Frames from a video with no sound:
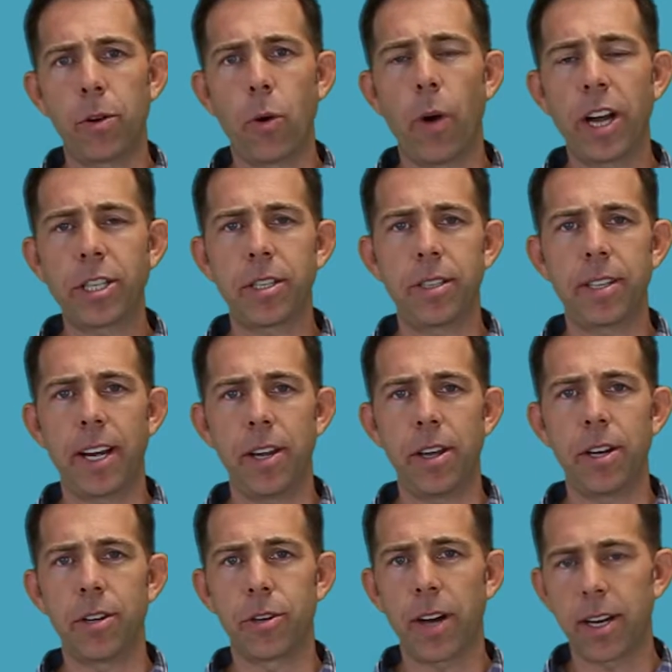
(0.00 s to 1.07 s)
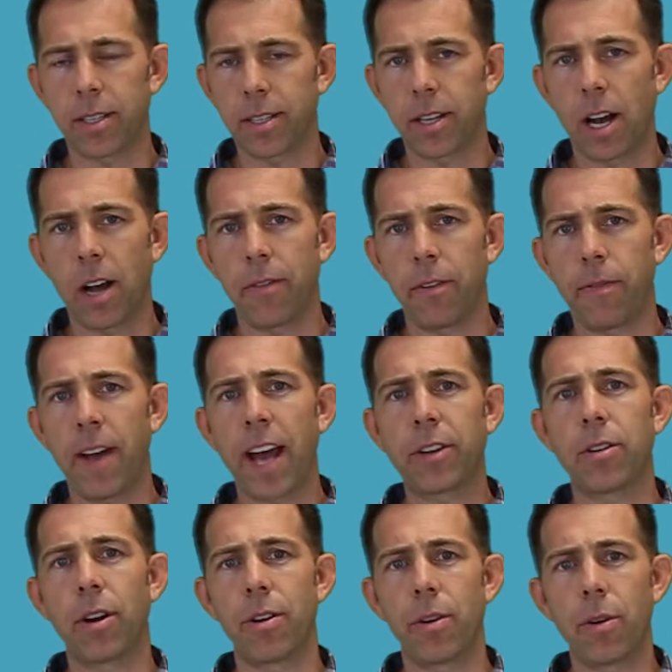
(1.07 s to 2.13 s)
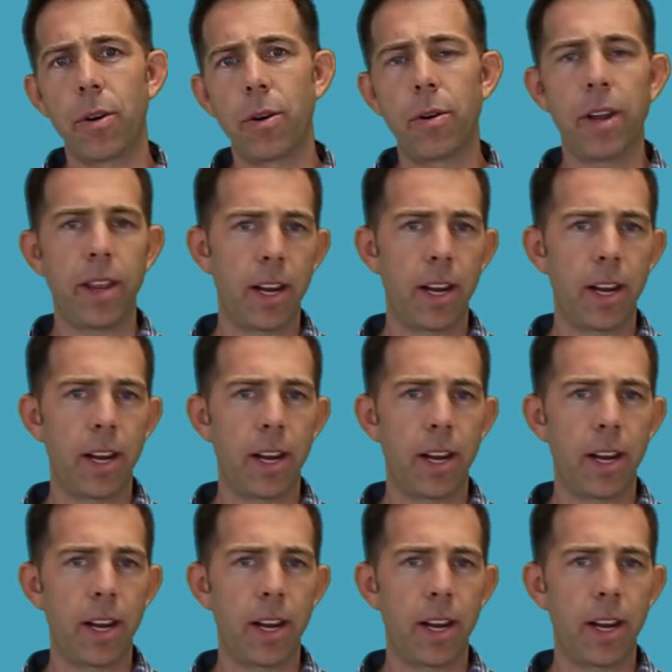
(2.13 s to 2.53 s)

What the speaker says: questions that you can try to solve and factor on your own,